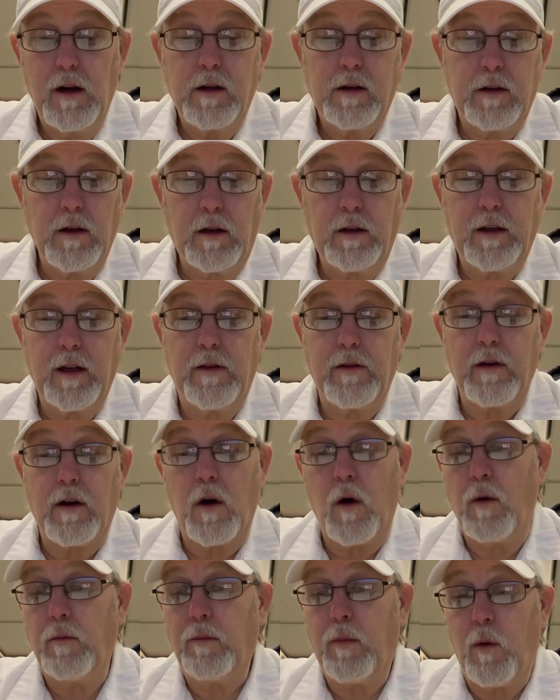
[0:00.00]
cooked in their
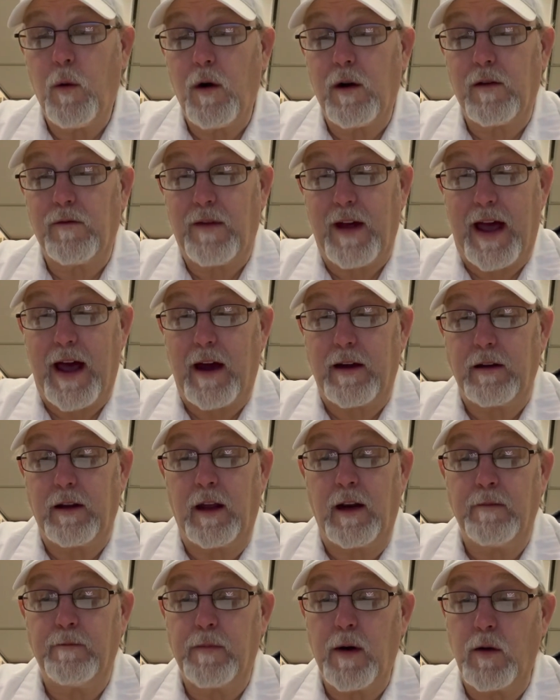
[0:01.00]
own pork fat
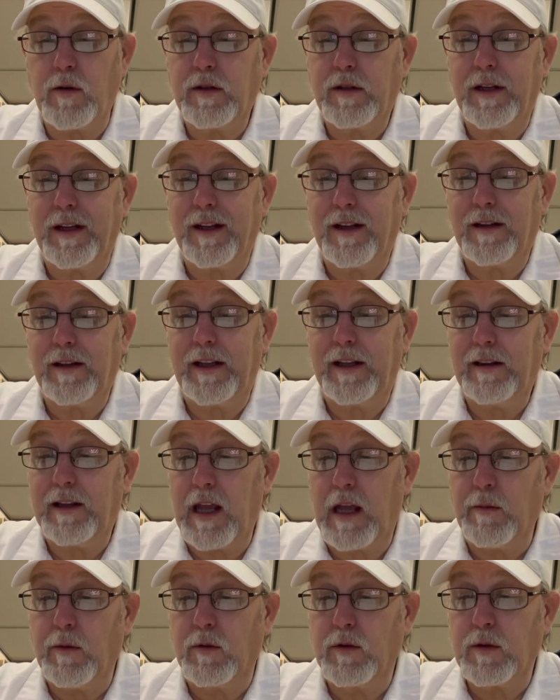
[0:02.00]
and boasting clean
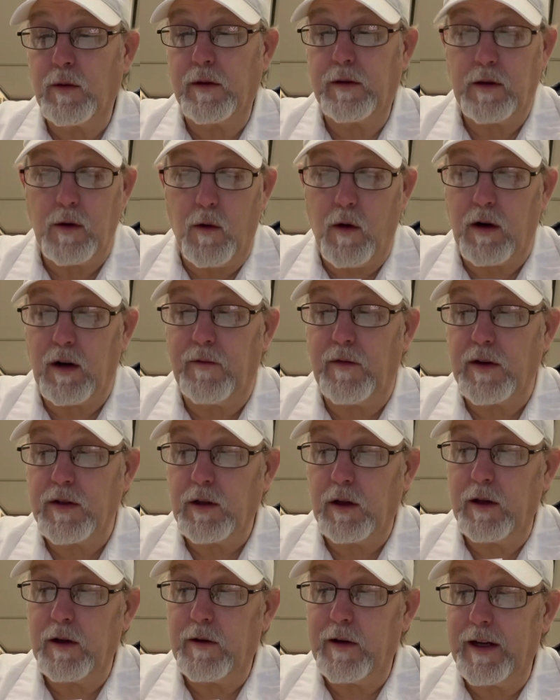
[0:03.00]
labels with no
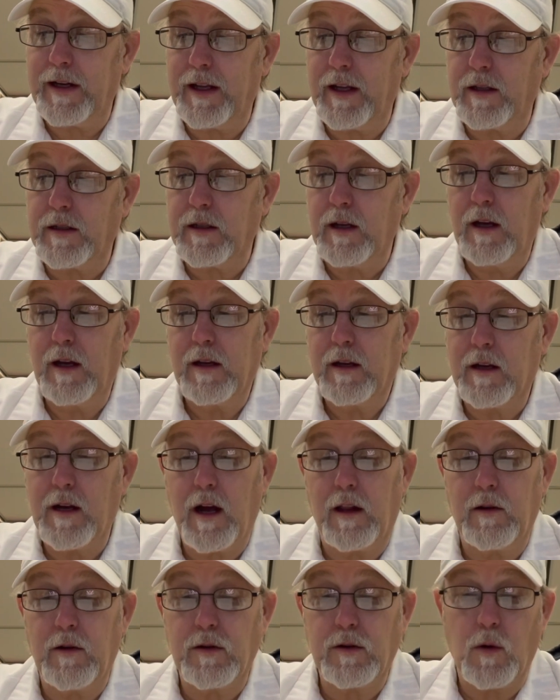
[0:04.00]
artificial ingredients,
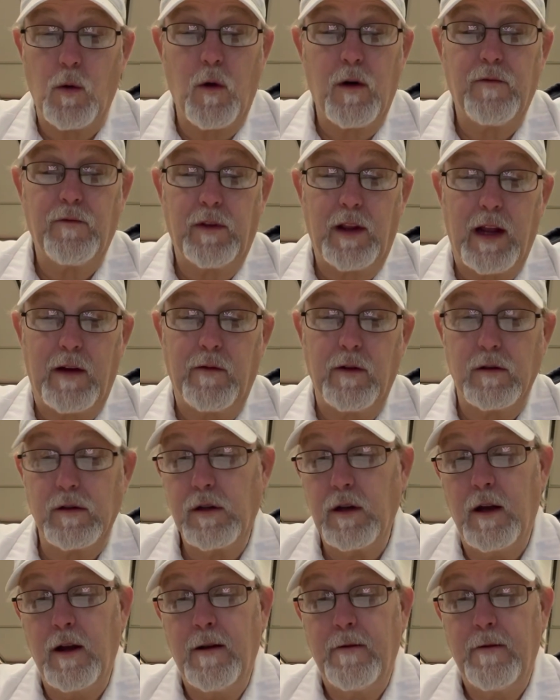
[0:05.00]
colors, or flavors,